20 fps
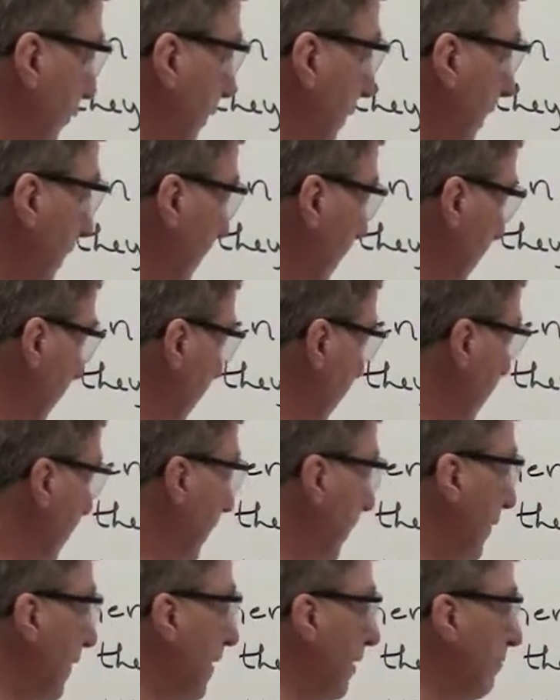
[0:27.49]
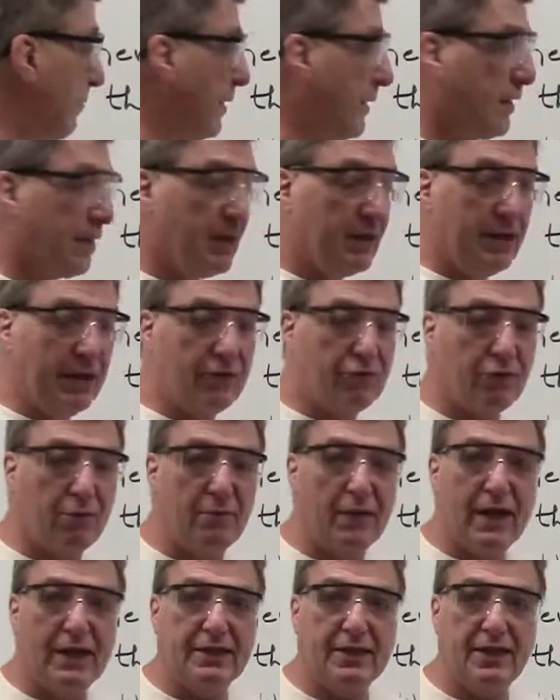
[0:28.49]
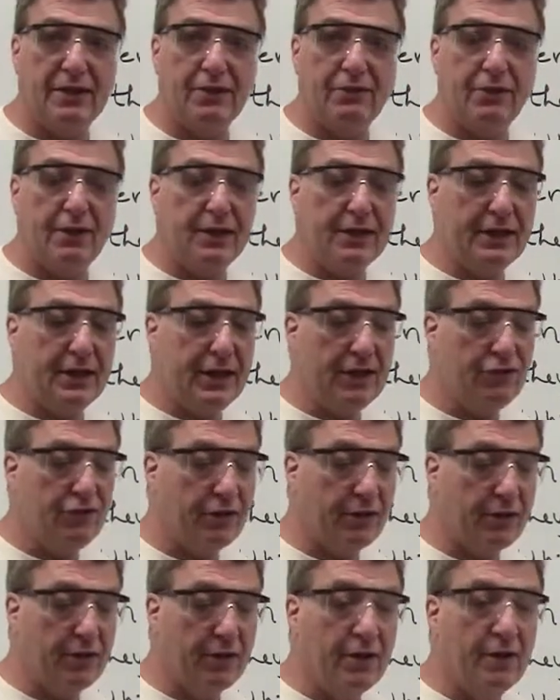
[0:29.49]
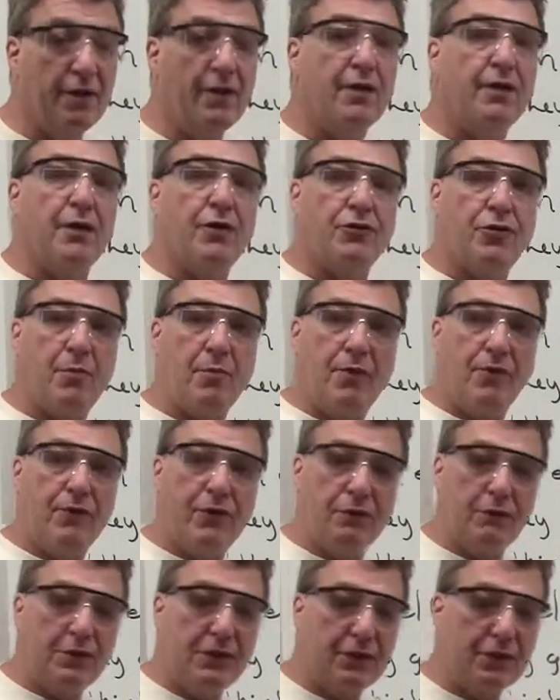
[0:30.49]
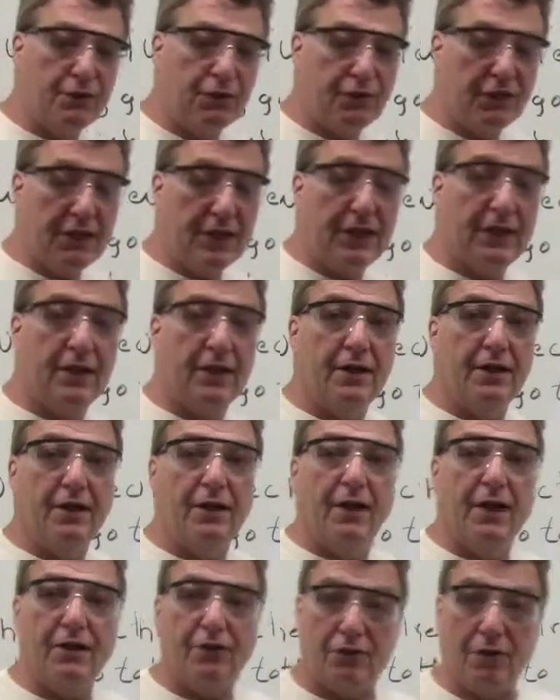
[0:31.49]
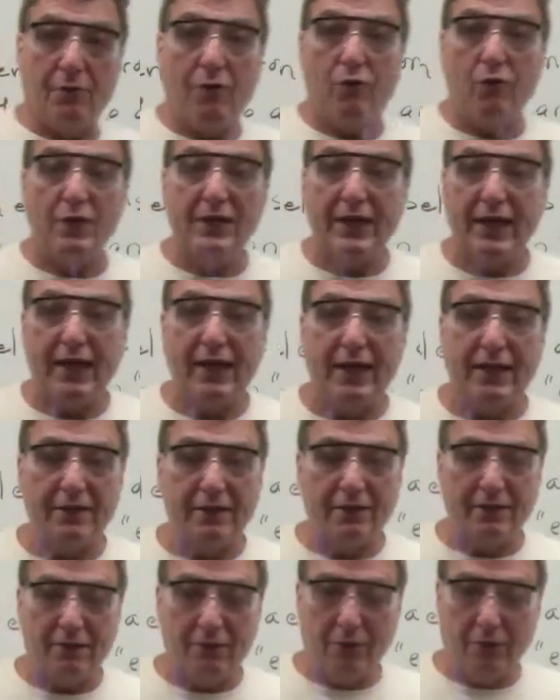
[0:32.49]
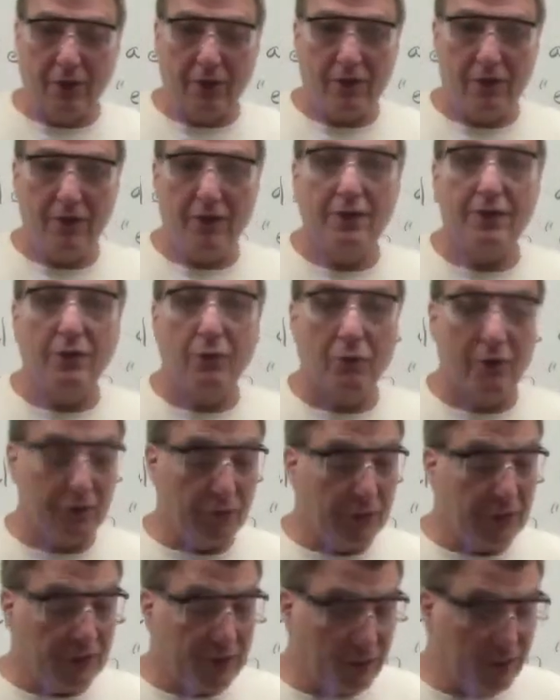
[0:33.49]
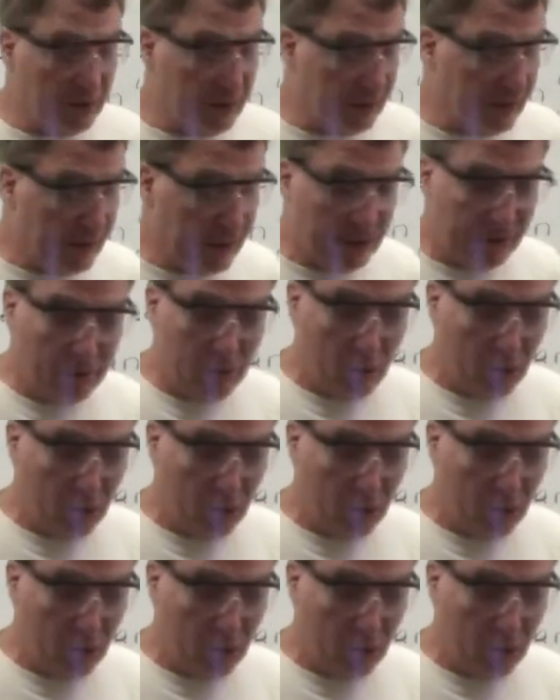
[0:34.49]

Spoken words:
state, they emit electromagnetic radiation. Some of it we can see, some of it we can't. We're going to look at the ones we can see today, of